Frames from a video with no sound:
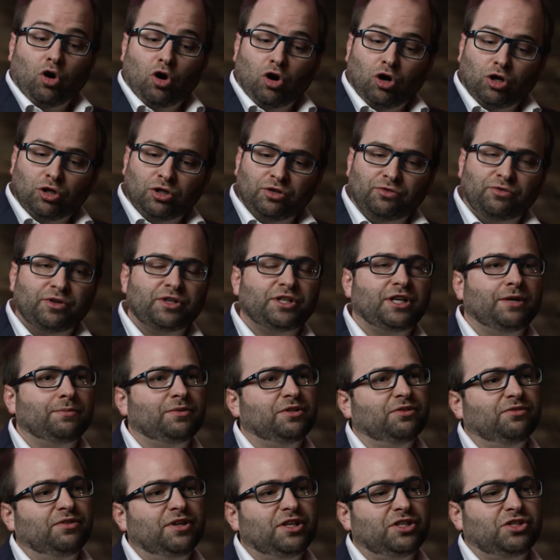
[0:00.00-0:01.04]
all of
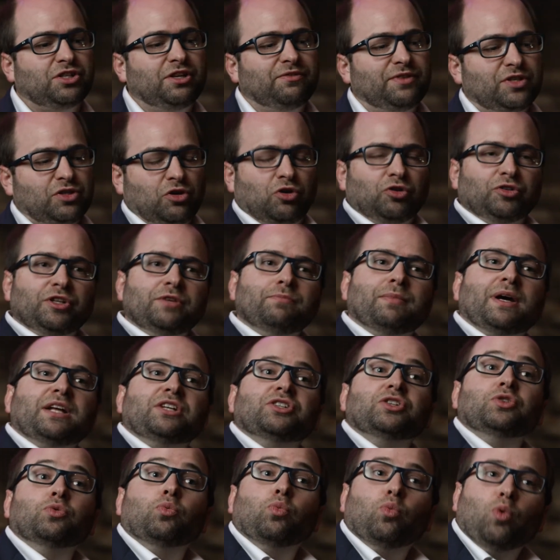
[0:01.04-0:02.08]
redemptive history if it's only
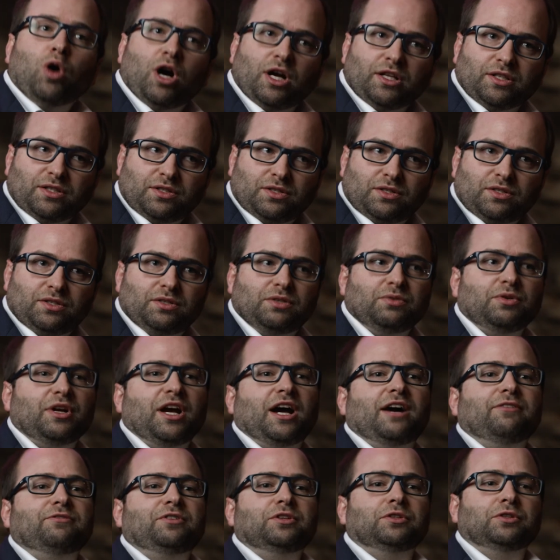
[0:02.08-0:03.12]
mentioned once.
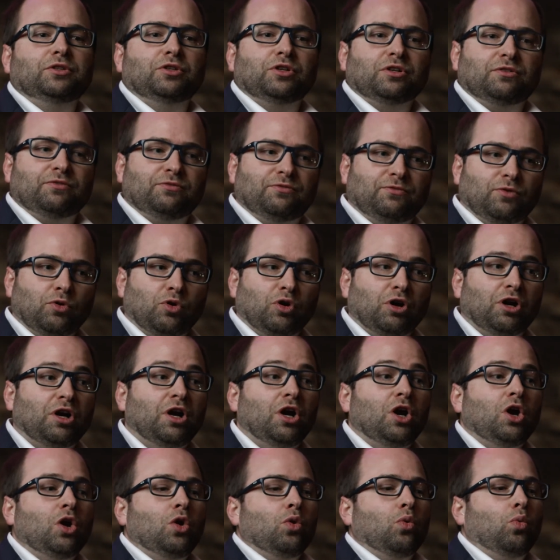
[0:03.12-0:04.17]
You have to look for
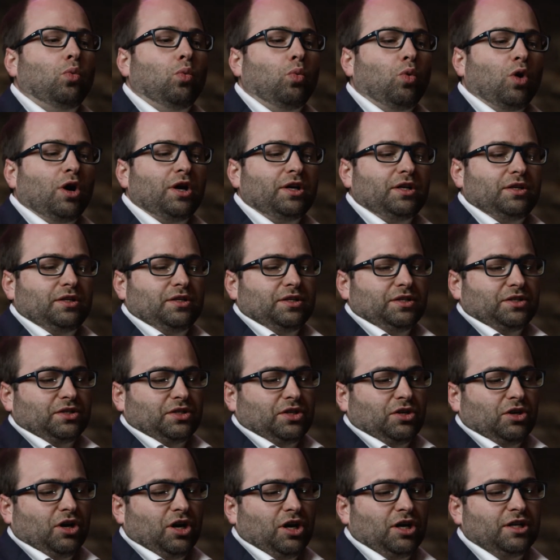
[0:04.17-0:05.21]
what does
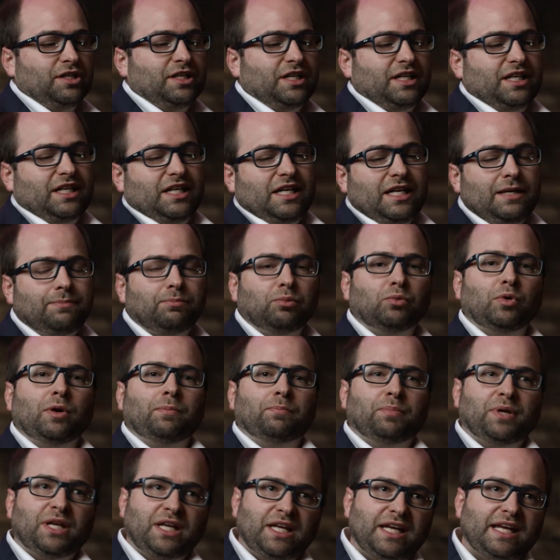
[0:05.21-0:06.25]
God keep
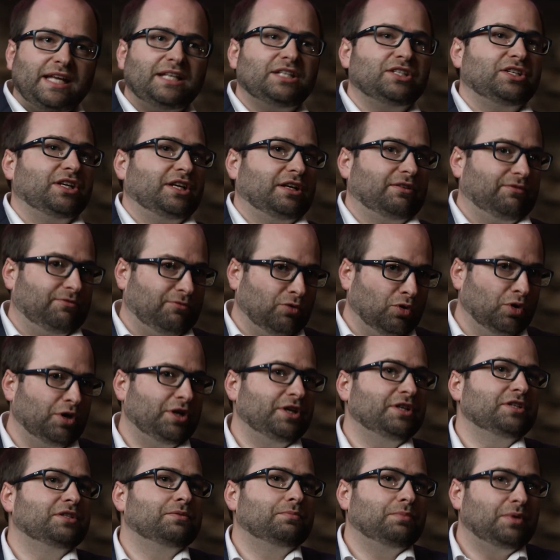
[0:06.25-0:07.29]
repeating for
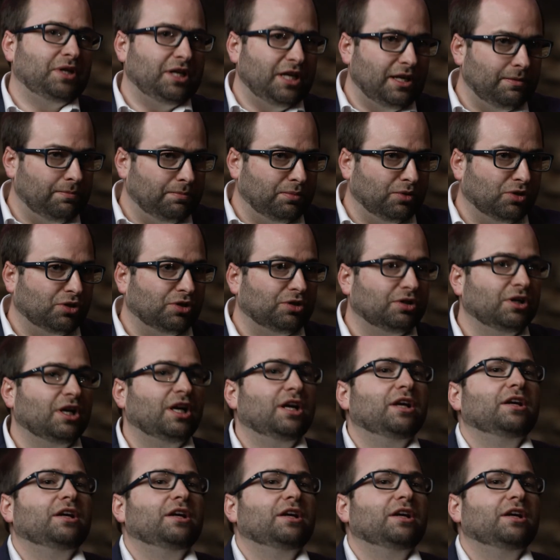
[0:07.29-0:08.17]
his people,